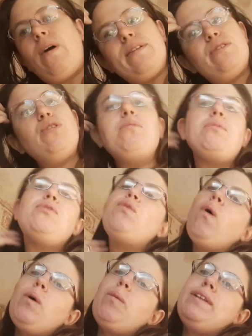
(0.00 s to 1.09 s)
I took
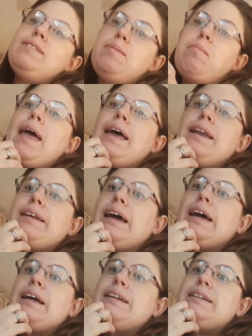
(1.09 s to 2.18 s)
before I went to bed,
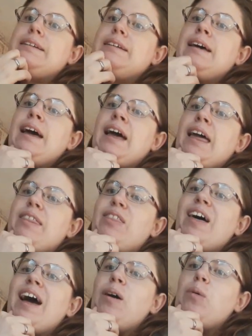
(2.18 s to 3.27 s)
and
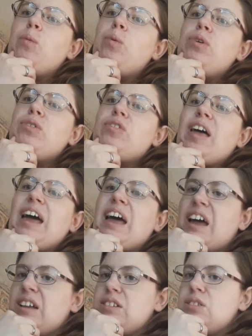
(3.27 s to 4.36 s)
that was
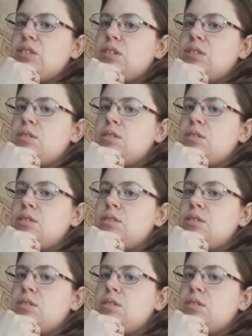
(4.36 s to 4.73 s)
at,